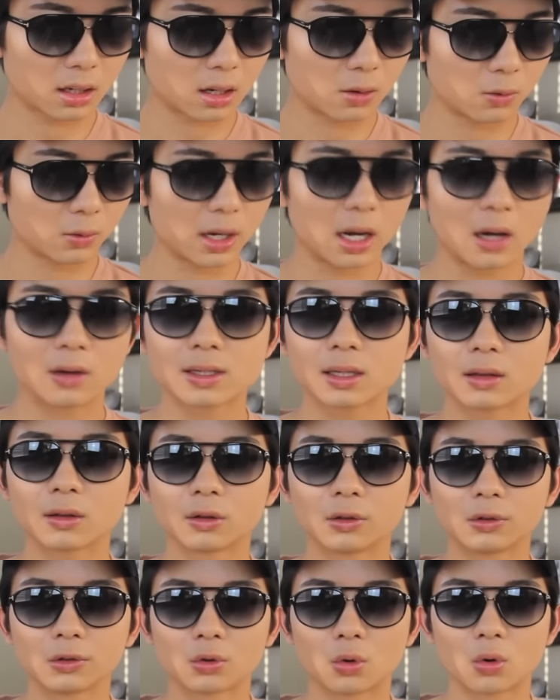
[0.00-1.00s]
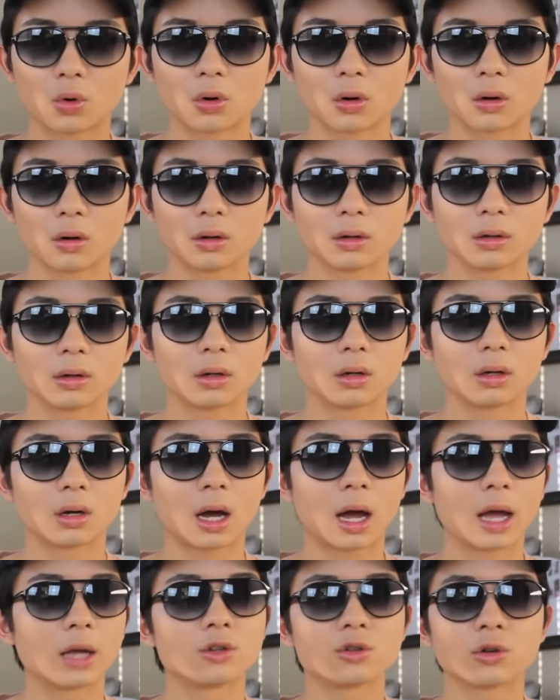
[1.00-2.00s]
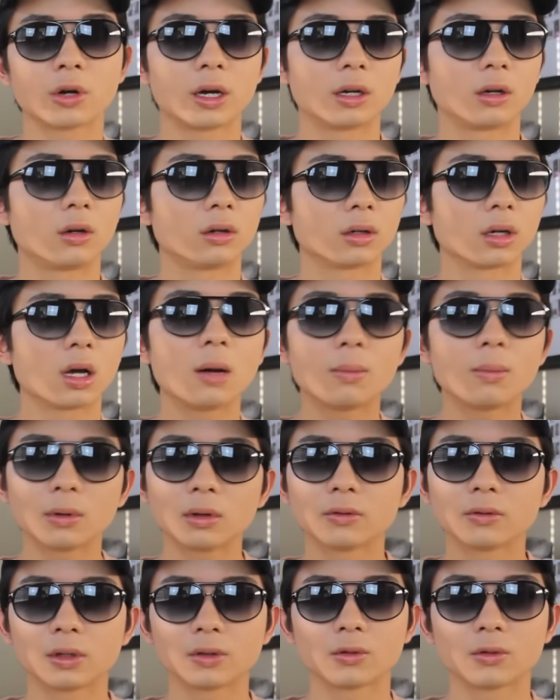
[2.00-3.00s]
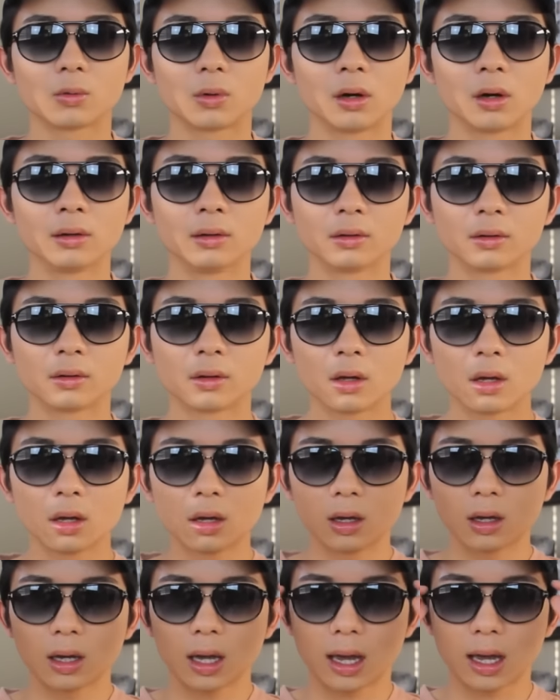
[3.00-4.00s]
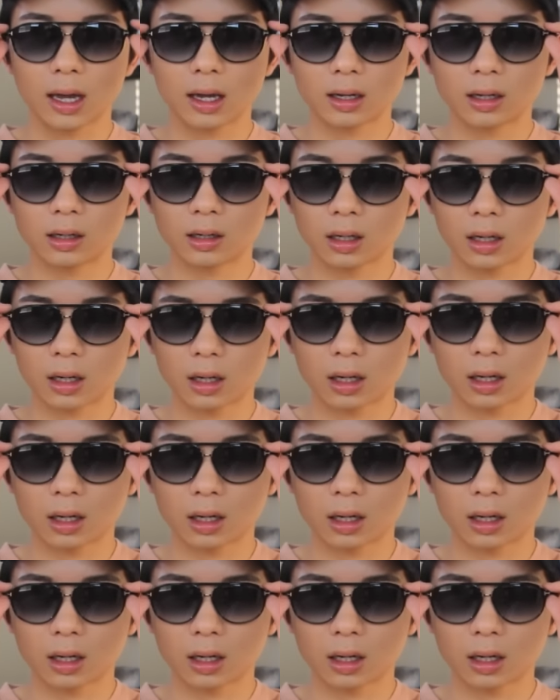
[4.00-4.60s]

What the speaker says: when I was at the store, I tried on a couple of different ones. And